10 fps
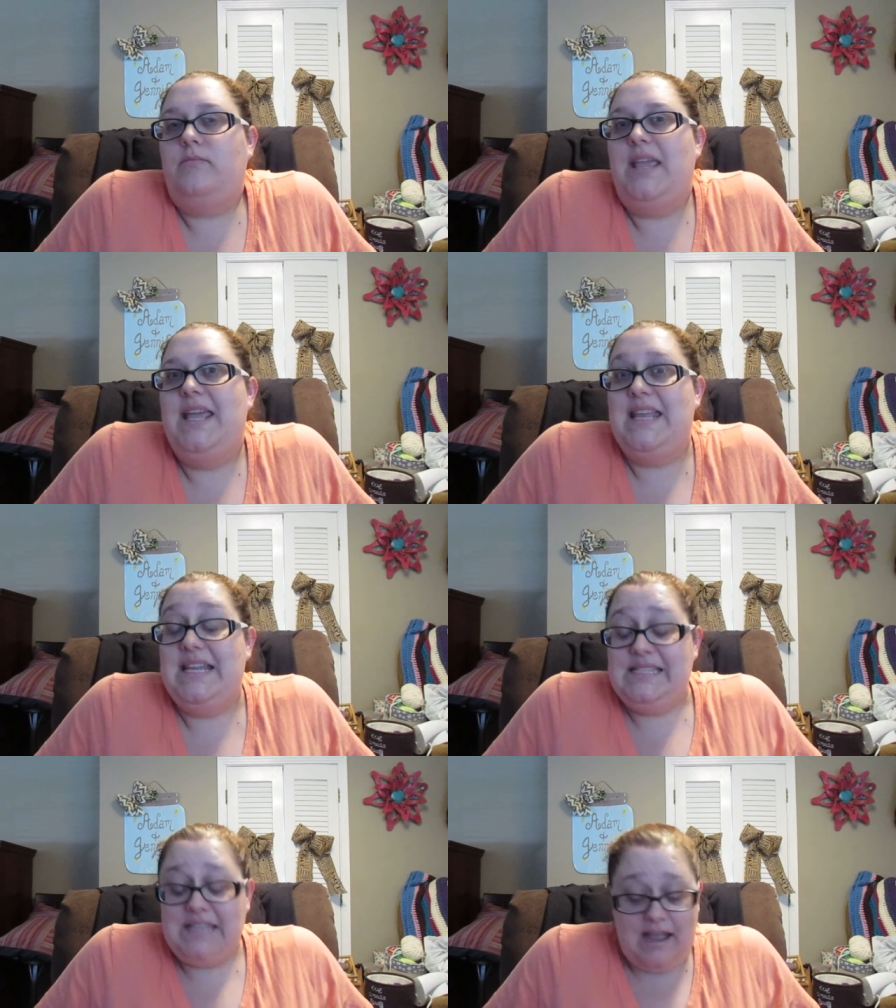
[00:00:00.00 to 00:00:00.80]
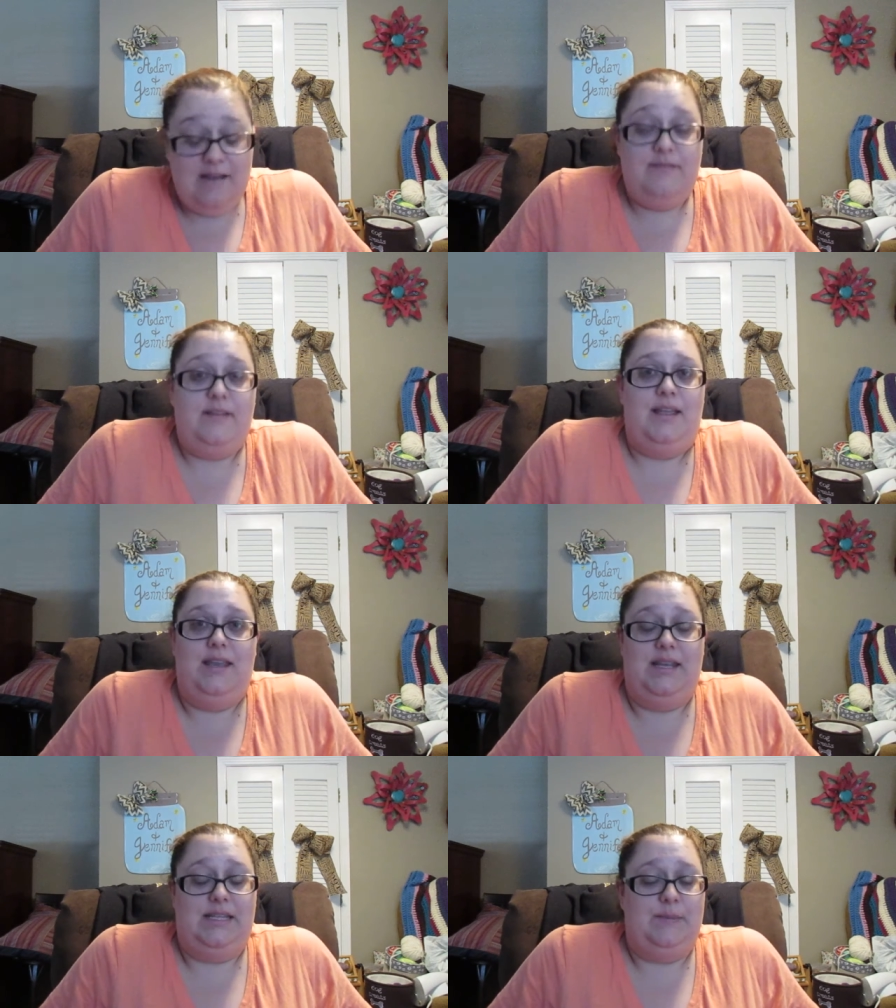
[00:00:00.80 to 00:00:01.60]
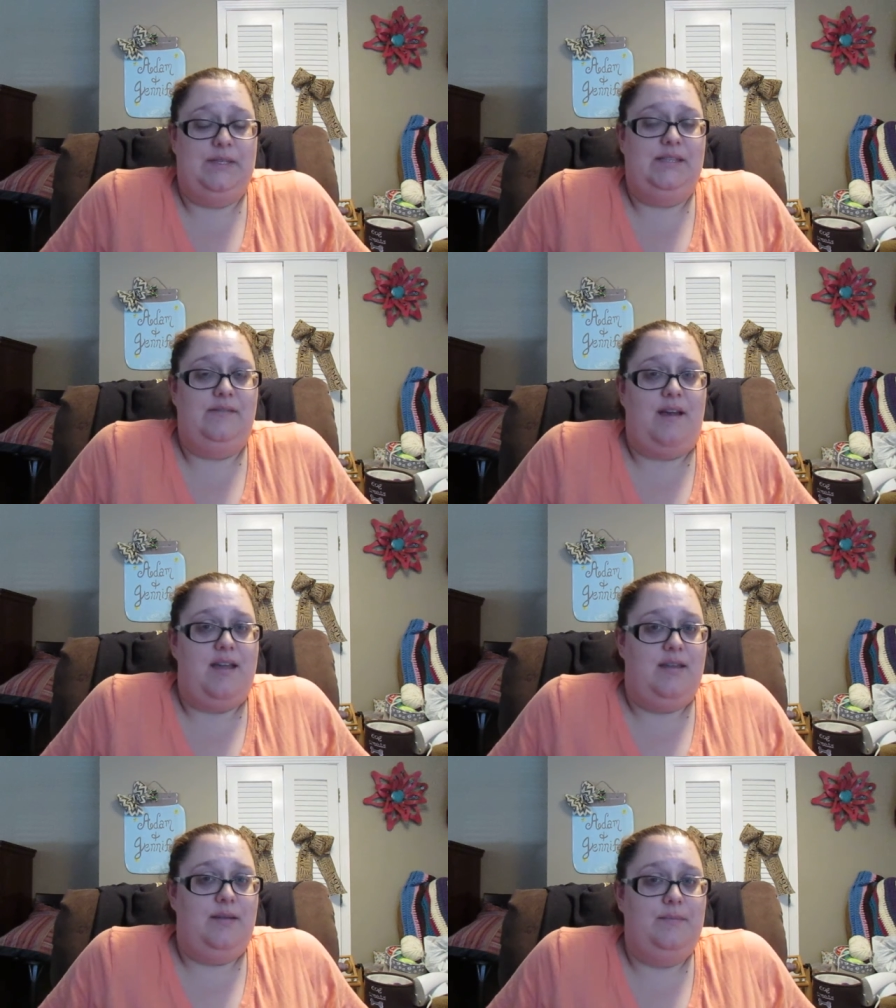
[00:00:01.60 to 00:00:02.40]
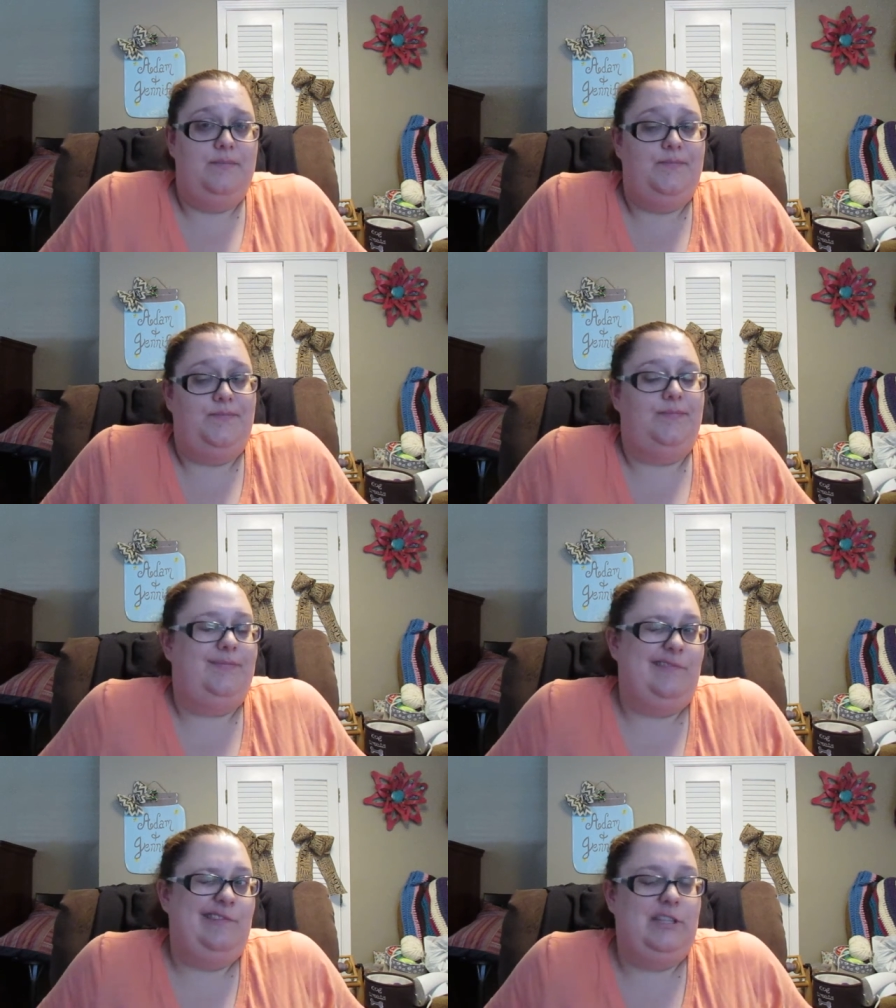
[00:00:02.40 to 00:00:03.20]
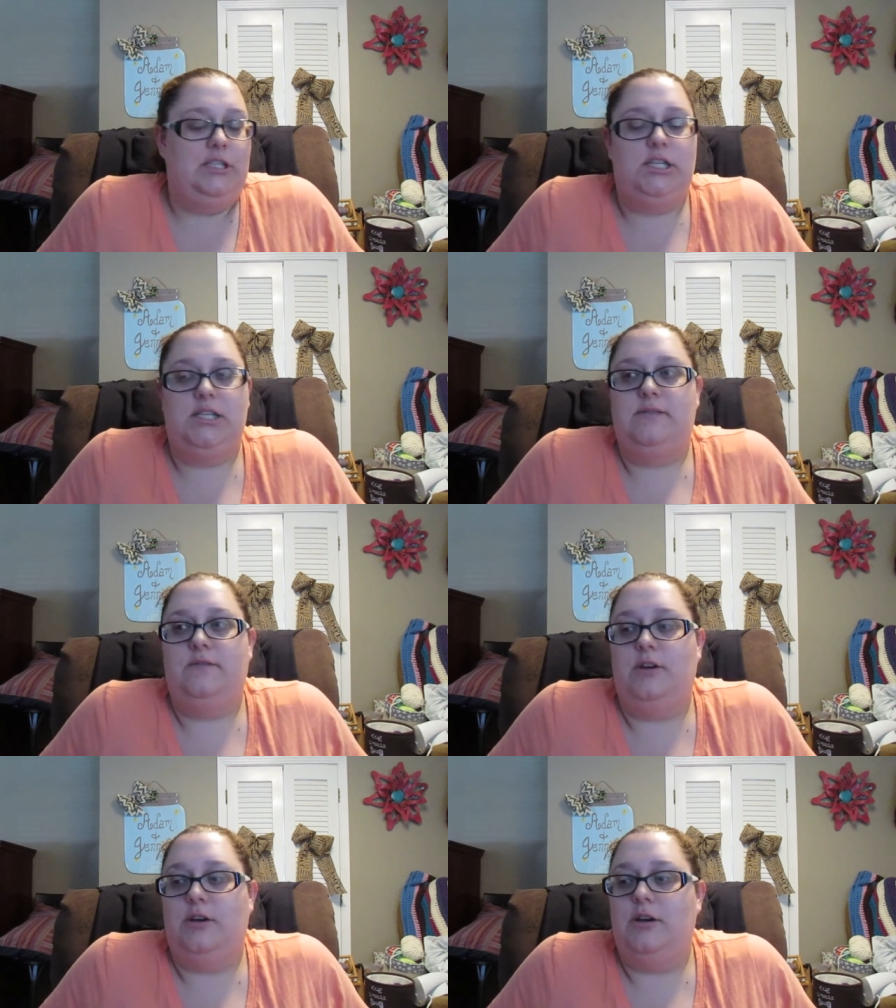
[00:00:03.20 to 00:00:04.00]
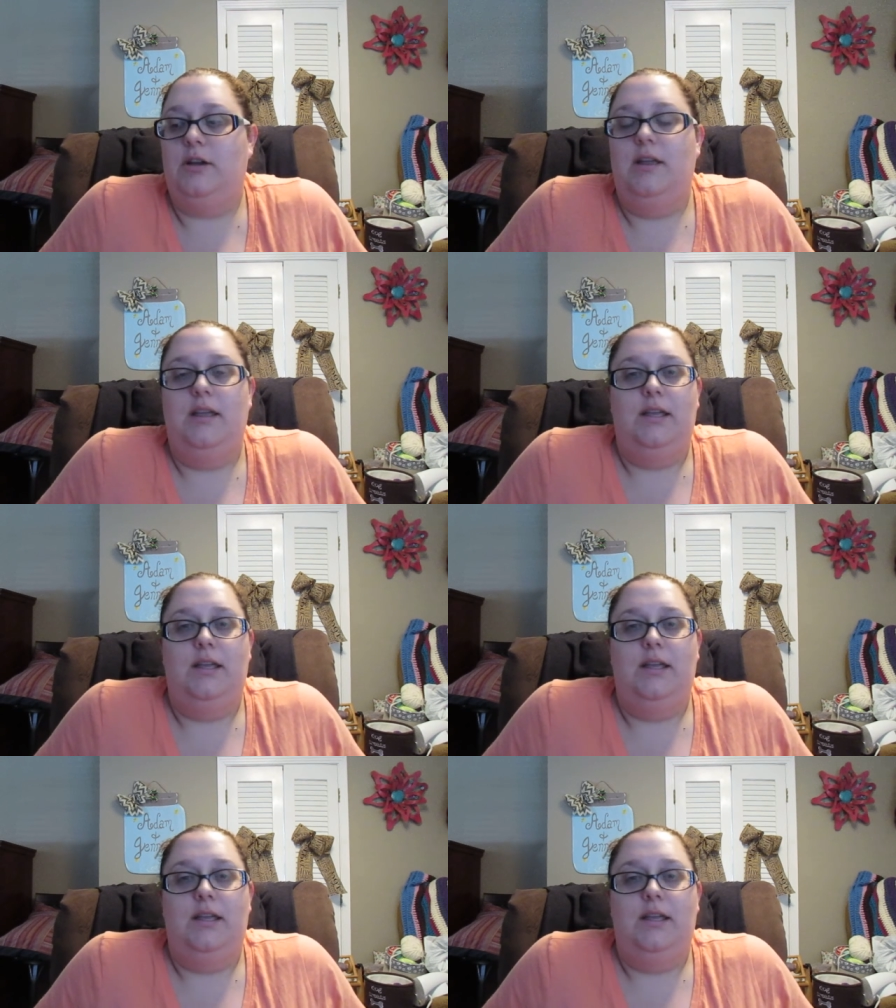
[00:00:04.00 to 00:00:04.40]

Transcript: It is kind of an expensive item just for,